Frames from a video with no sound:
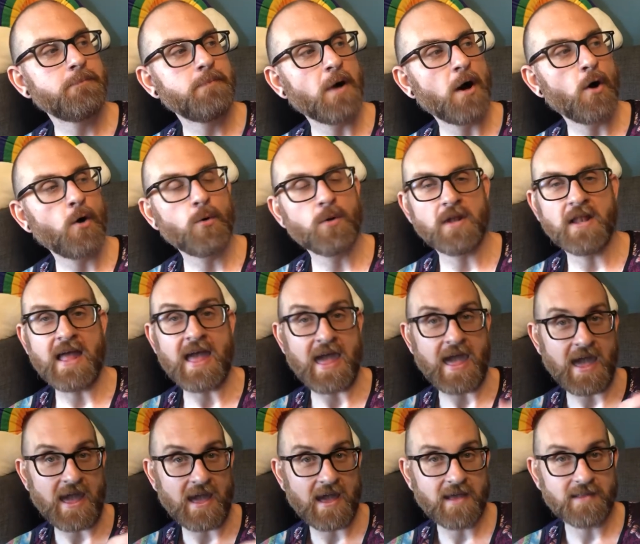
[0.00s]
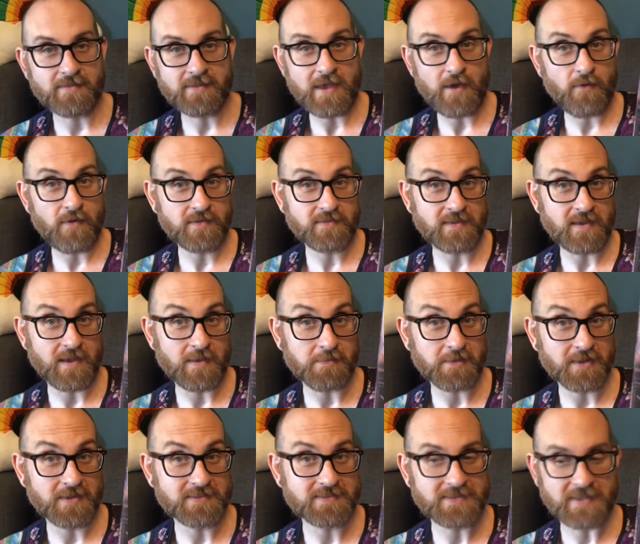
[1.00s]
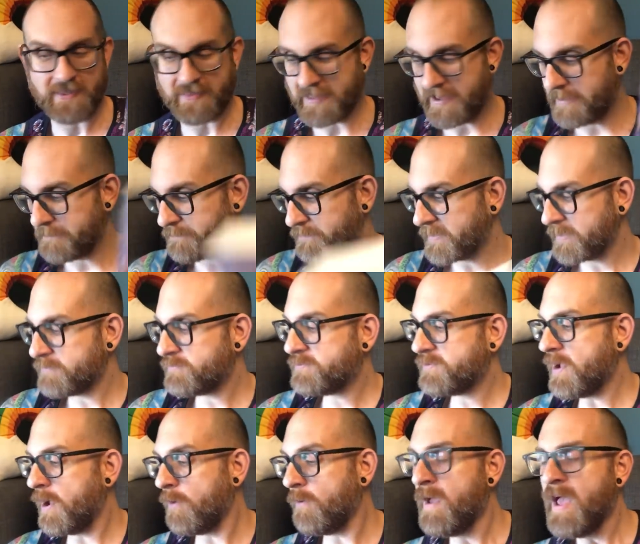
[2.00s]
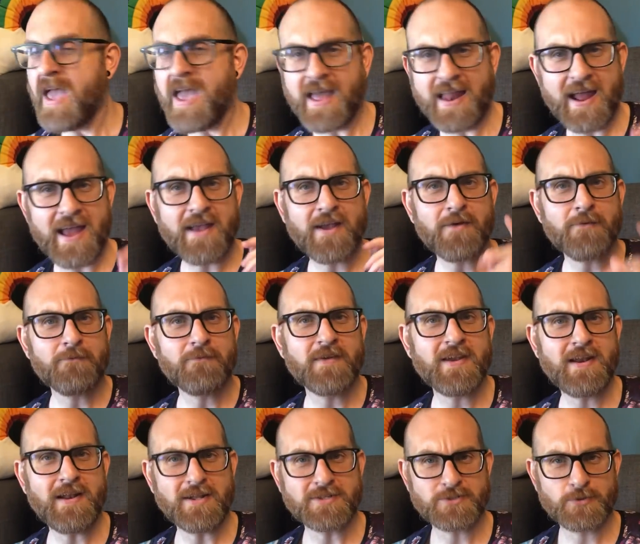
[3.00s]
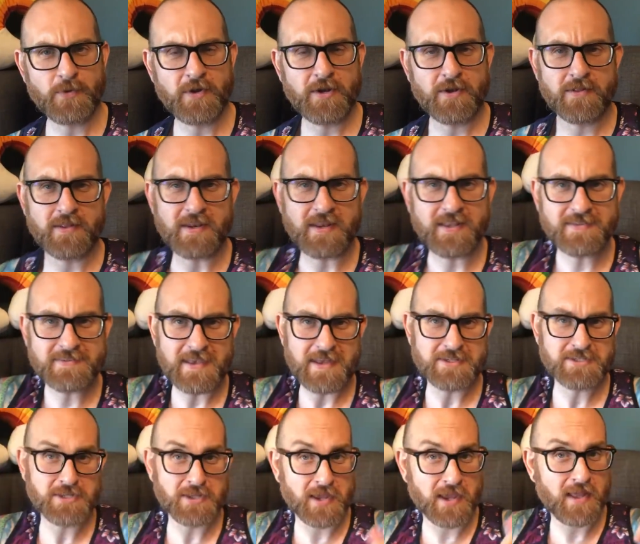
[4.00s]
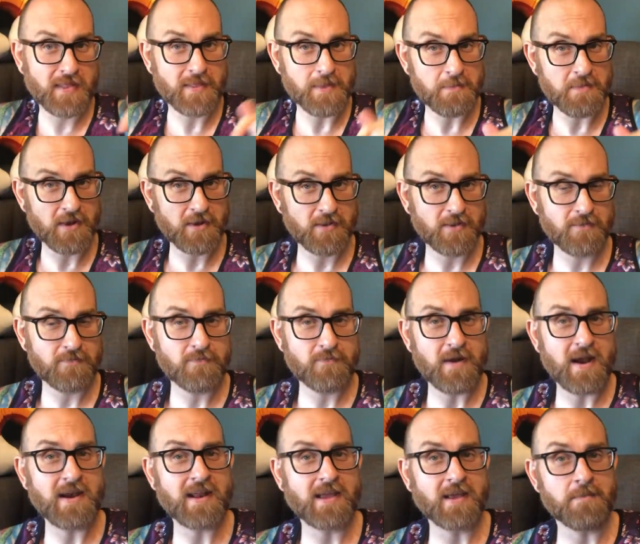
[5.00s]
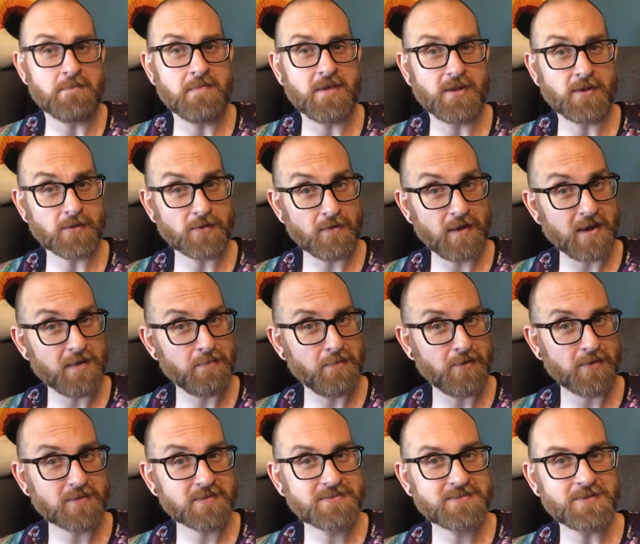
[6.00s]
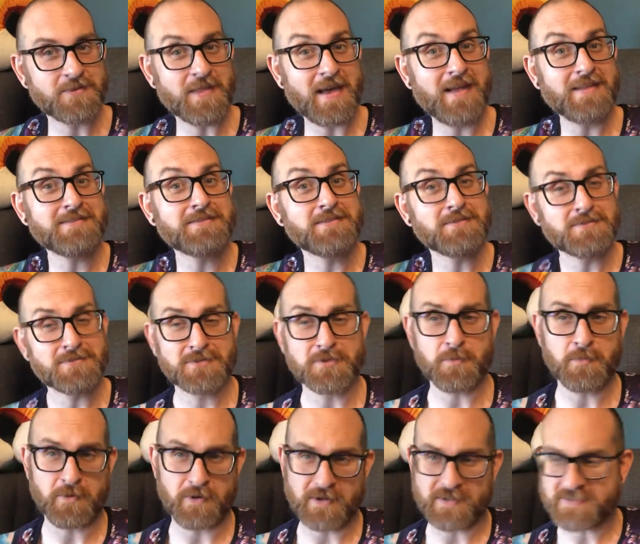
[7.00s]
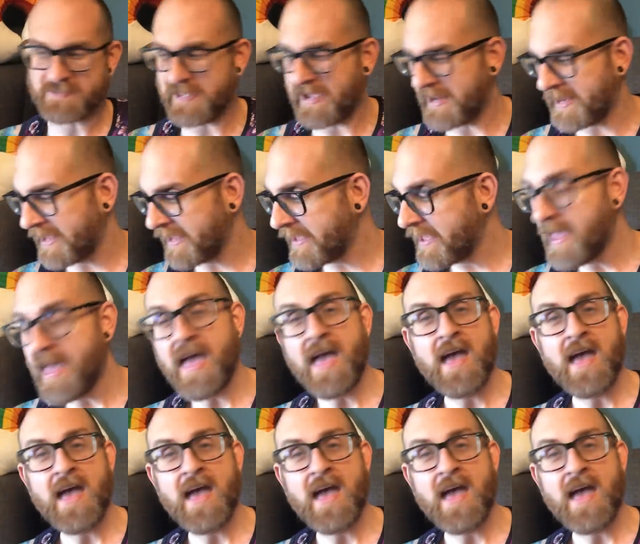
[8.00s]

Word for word: Bolay as how as I'm going to say that. So, and I read on Twitter that he's actually in the middle of writing a middle grade book, so that's super exciting.